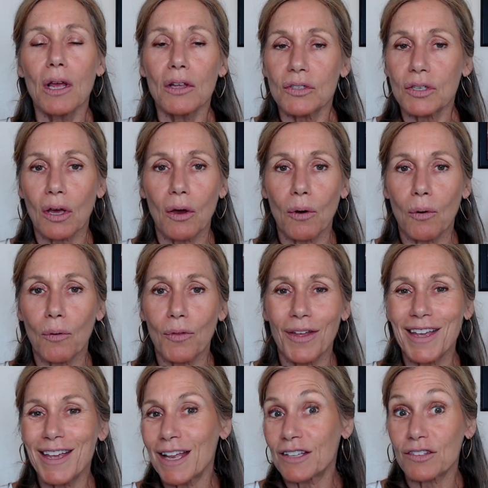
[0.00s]
So
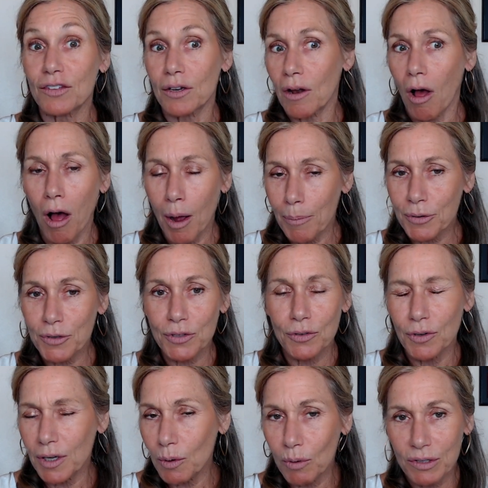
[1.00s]
it's an
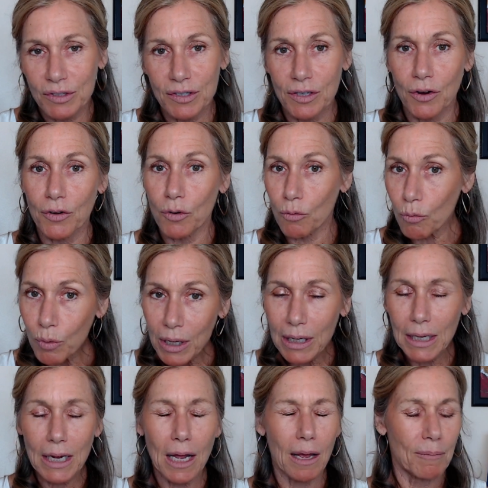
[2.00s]
opportunity once a year to
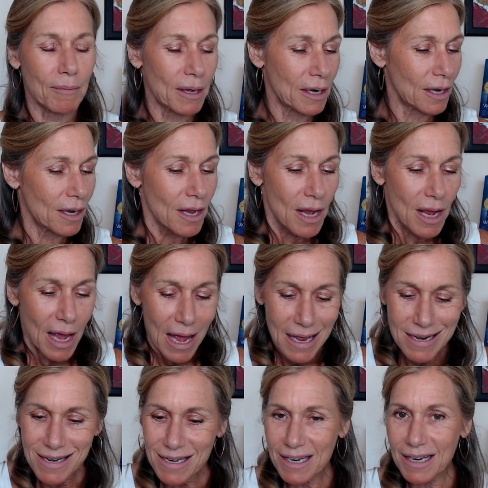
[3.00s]
really come in
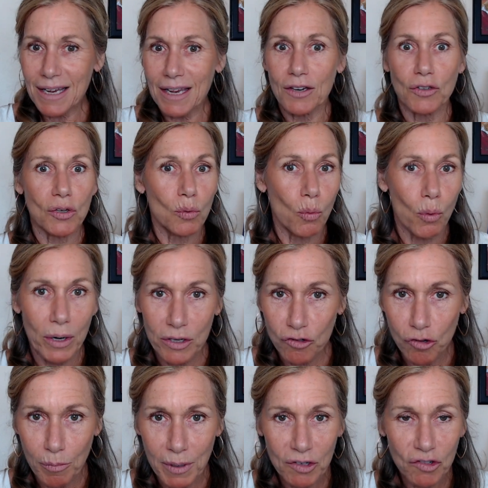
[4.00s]
and dig into what is
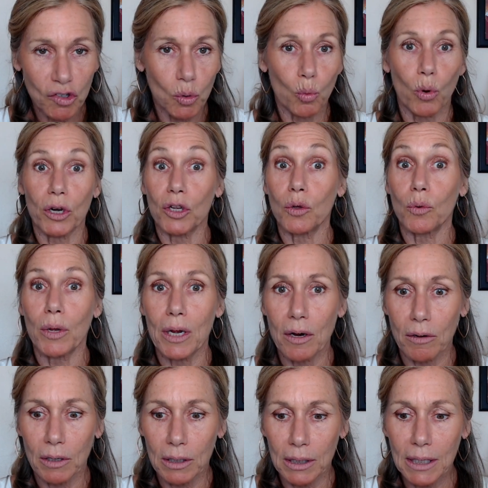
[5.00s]
your mission? What are you
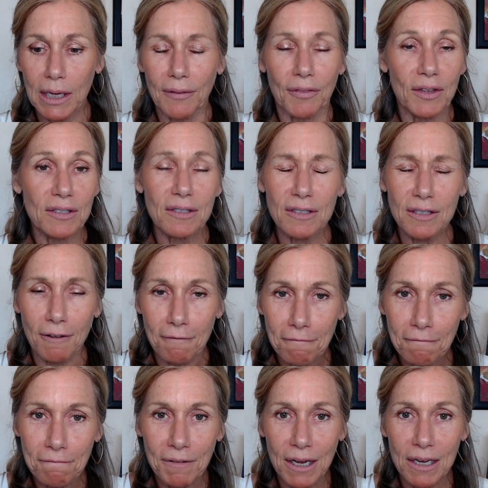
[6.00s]
here to lead? This is a
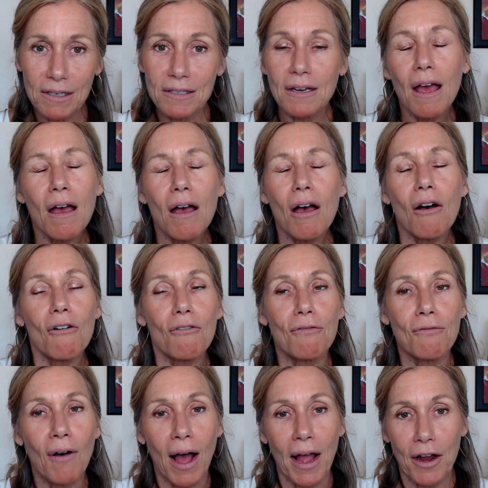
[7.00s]
fixed
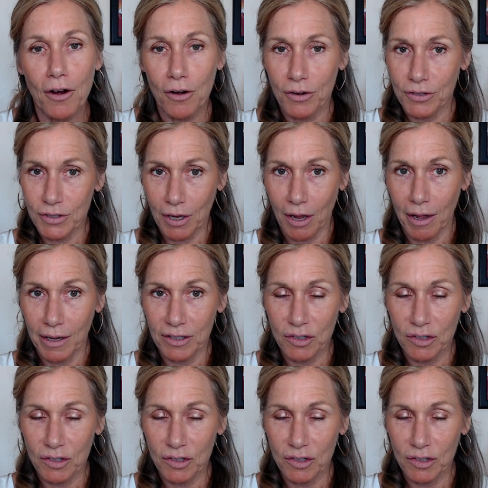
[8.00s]
fire sign.